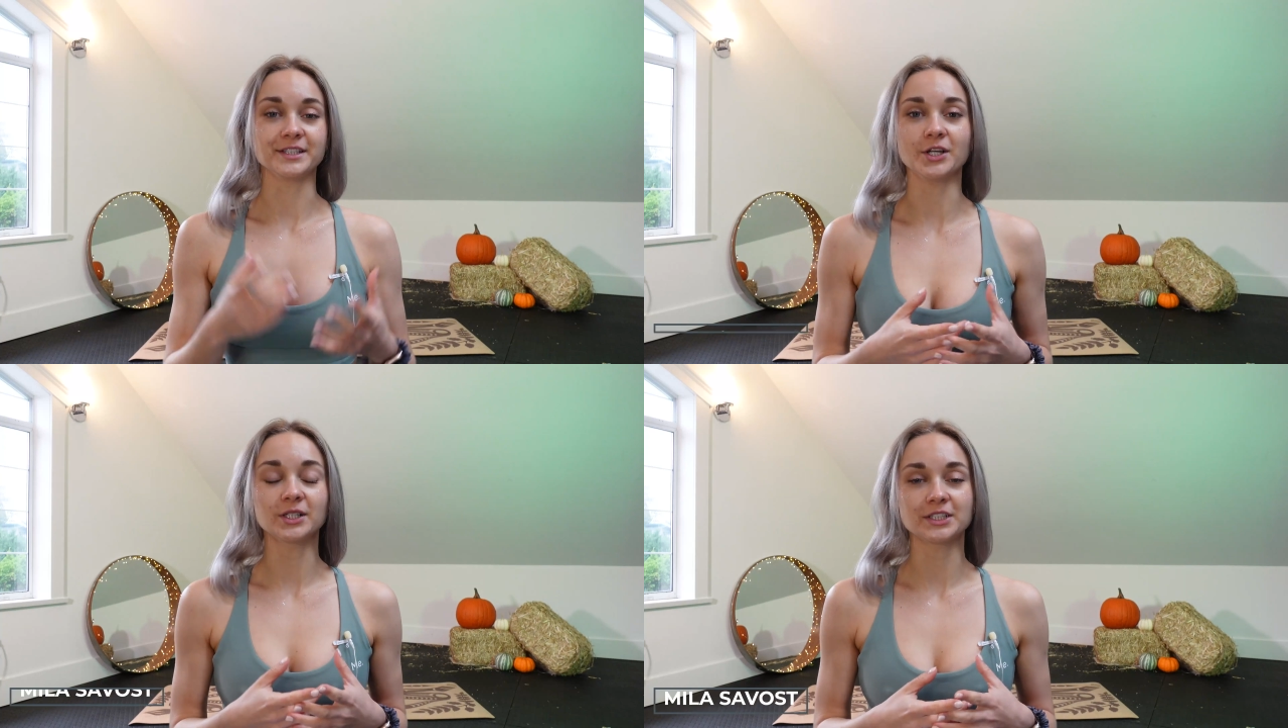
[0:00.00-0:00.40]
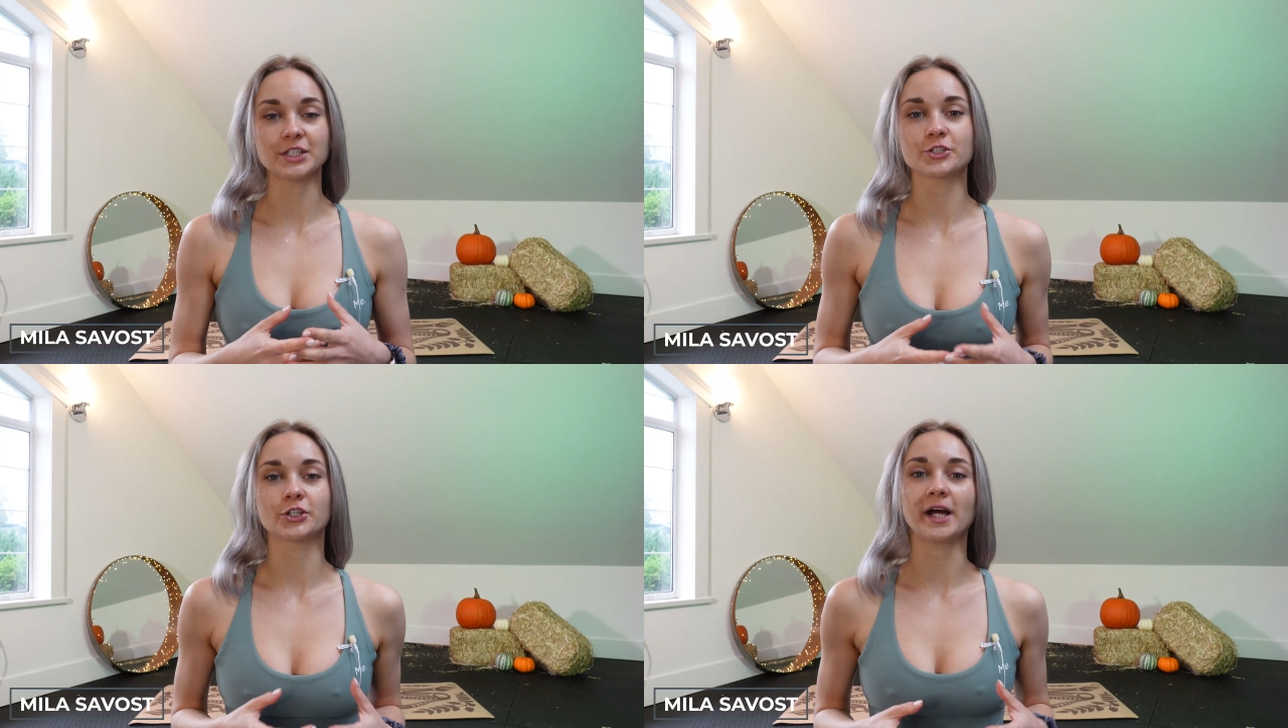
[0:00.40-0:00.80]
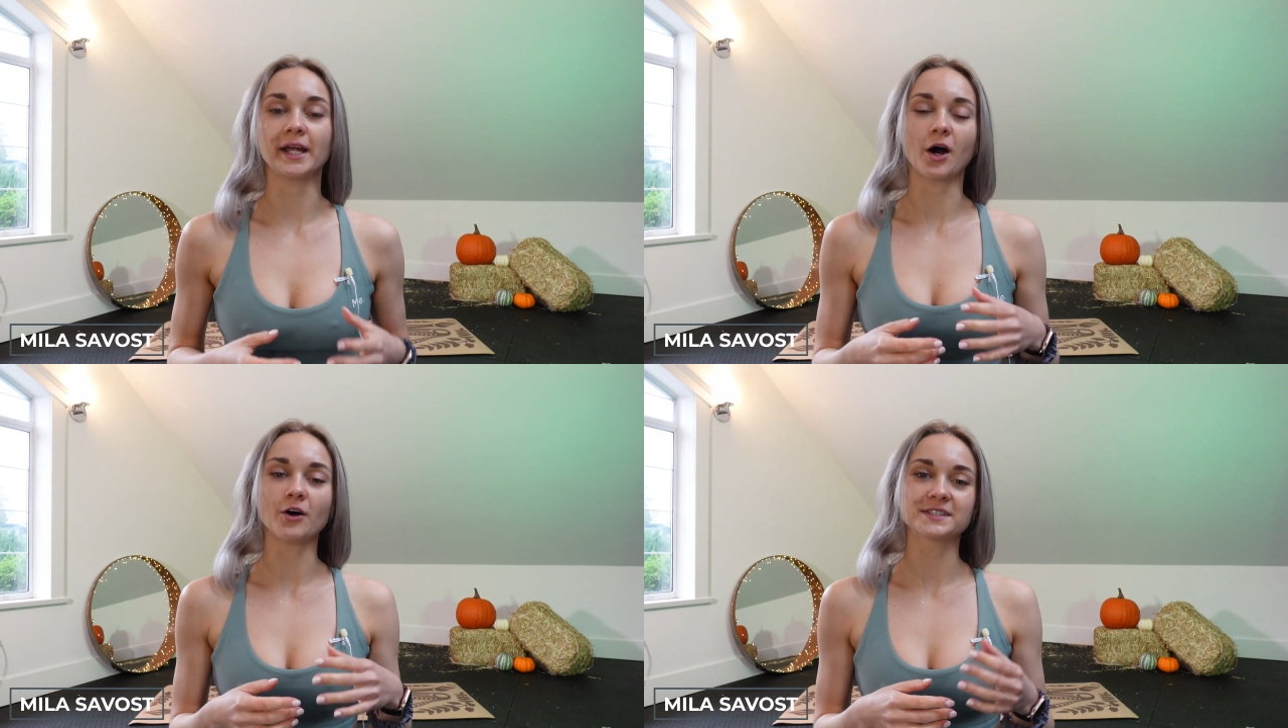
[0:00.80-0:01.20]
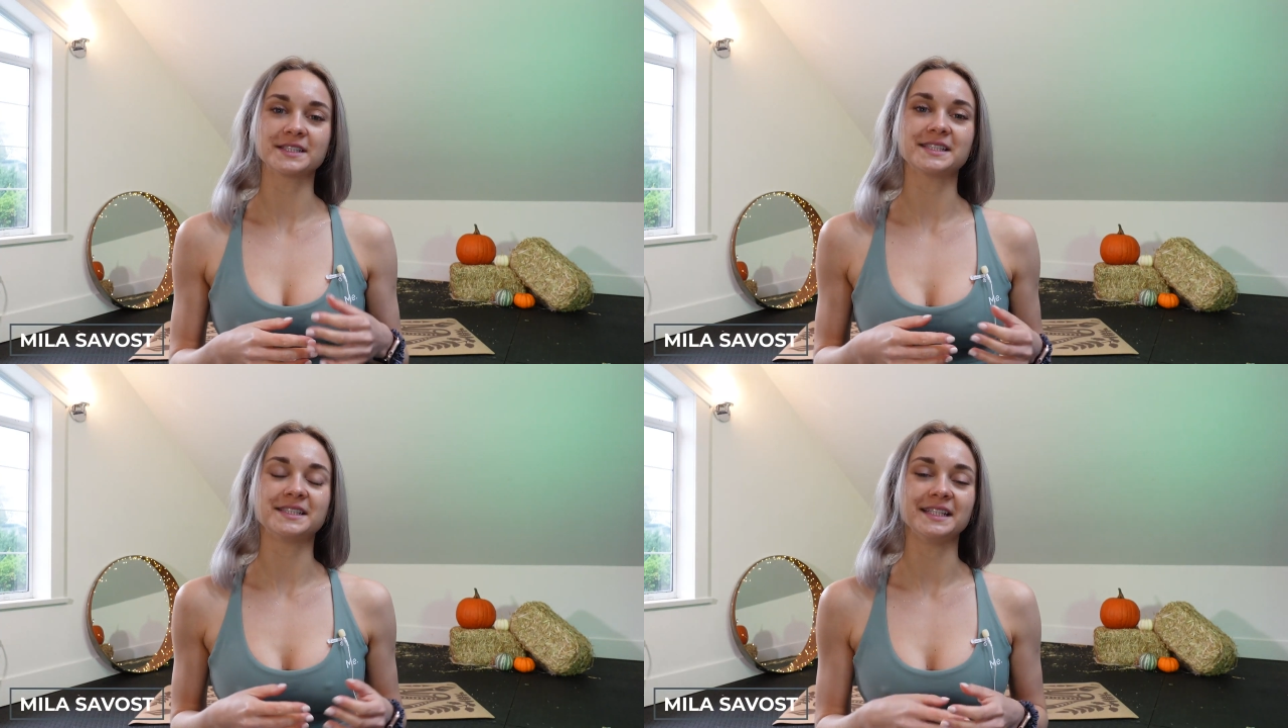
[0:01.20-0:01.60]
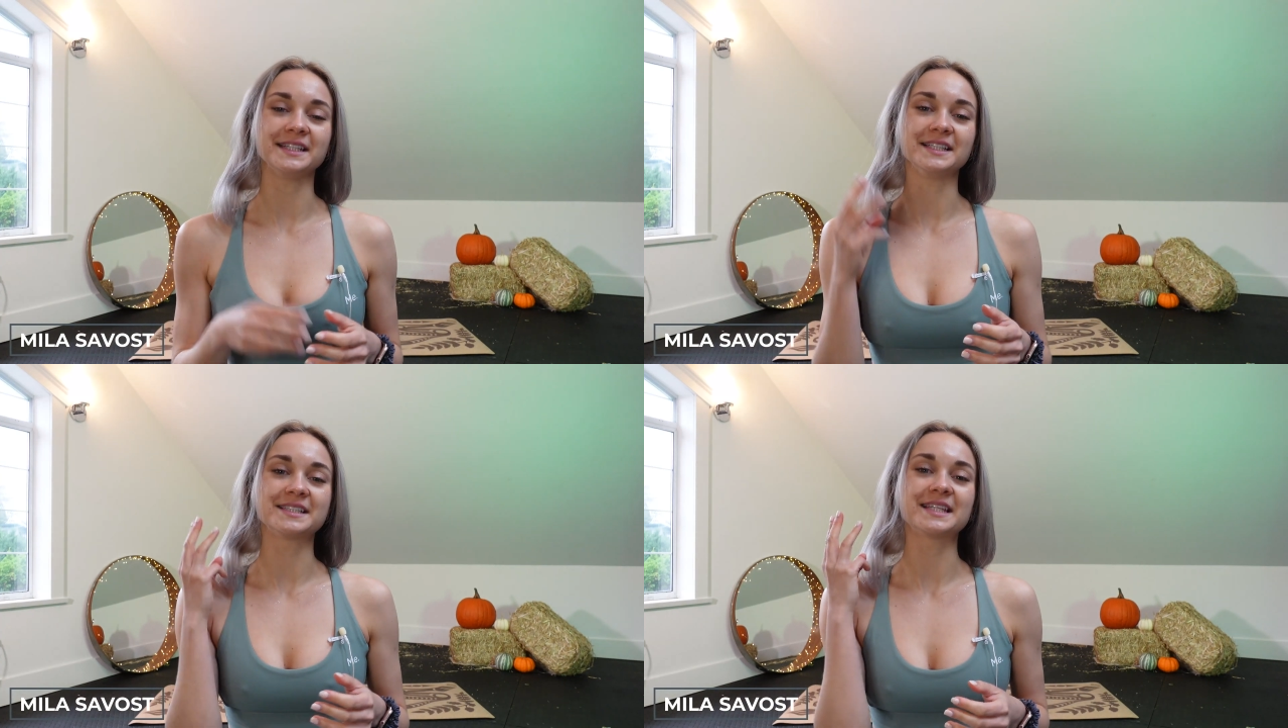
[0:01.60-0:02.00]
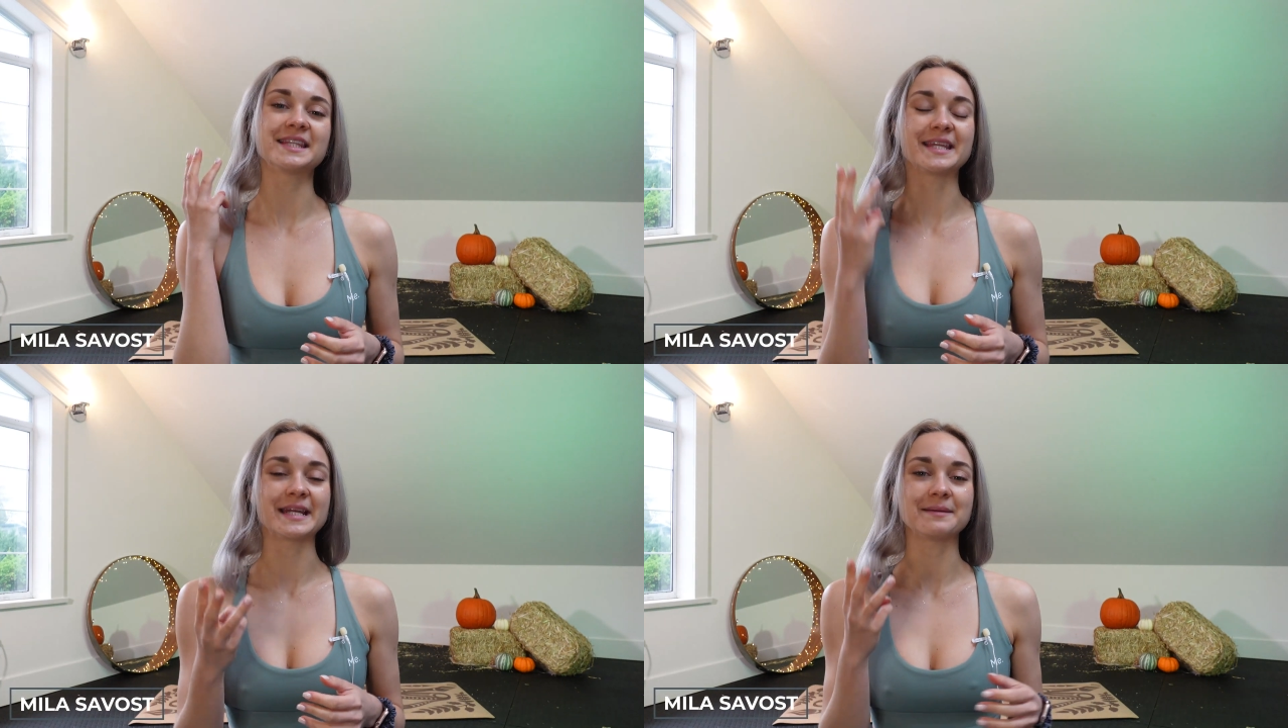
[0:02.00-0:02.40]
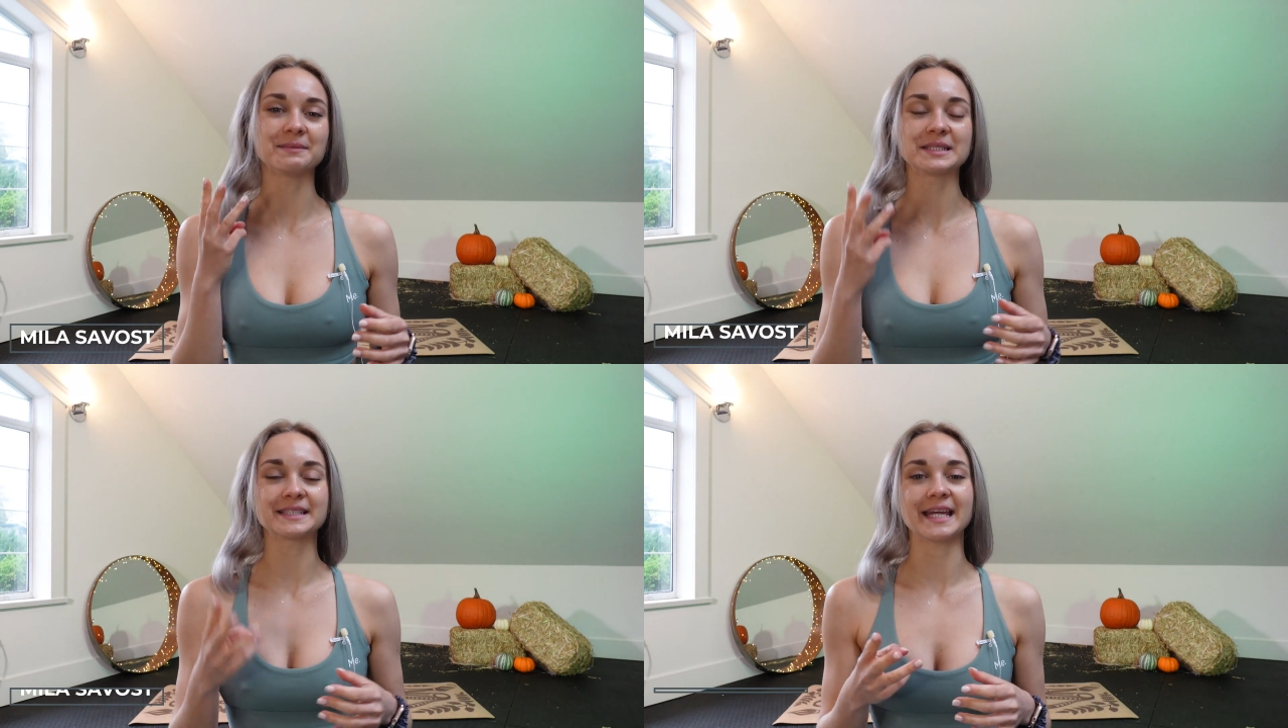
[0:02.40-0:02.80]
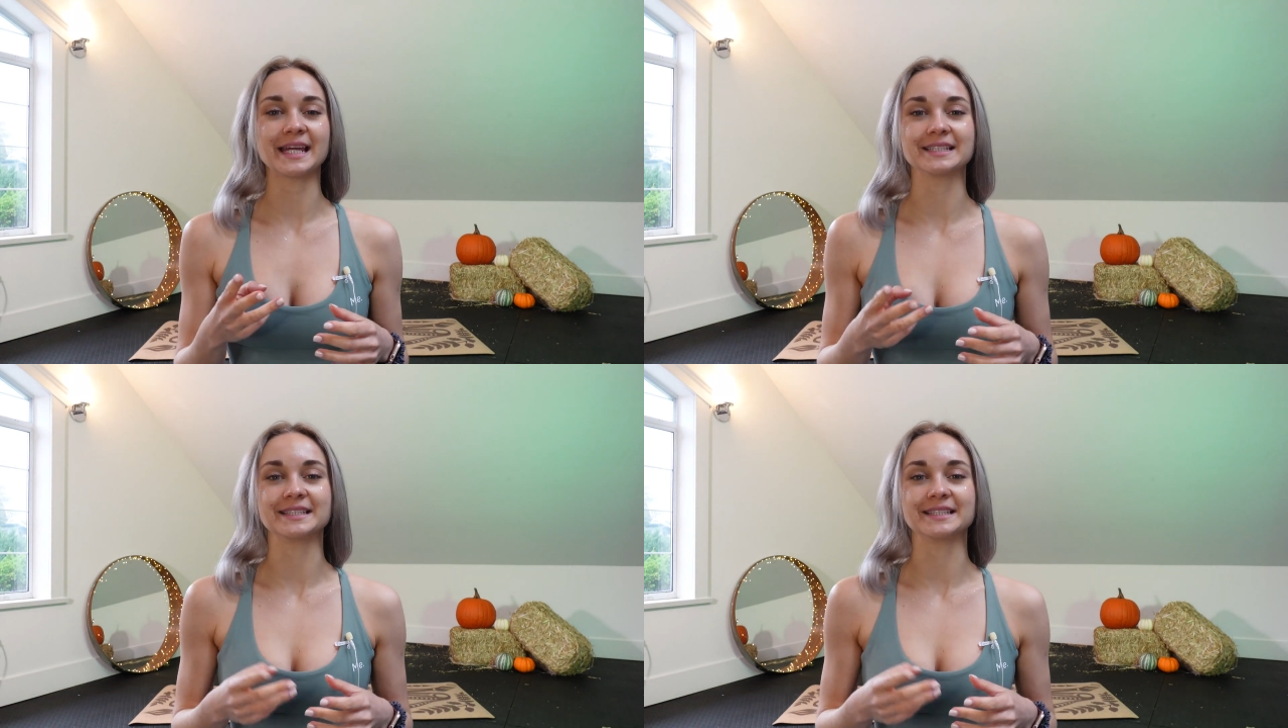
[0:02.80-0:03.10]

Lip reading: a yoga teacher, I often see these 3 mistakes